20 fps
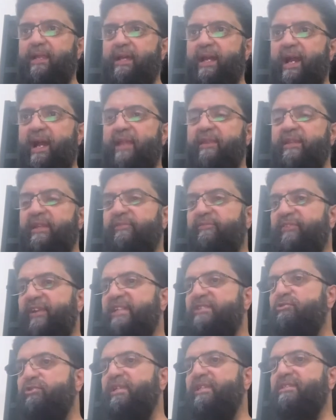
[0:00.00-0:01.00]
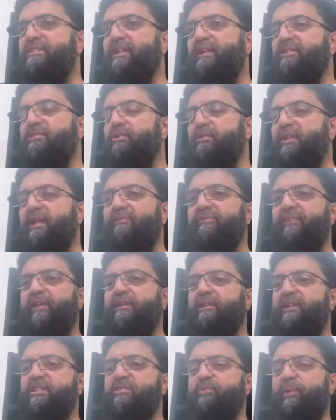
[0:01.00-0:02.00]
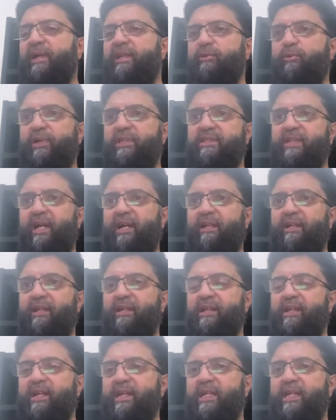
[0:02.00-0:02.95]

and eventually starts to love Allah subhanahu wa ta'ala,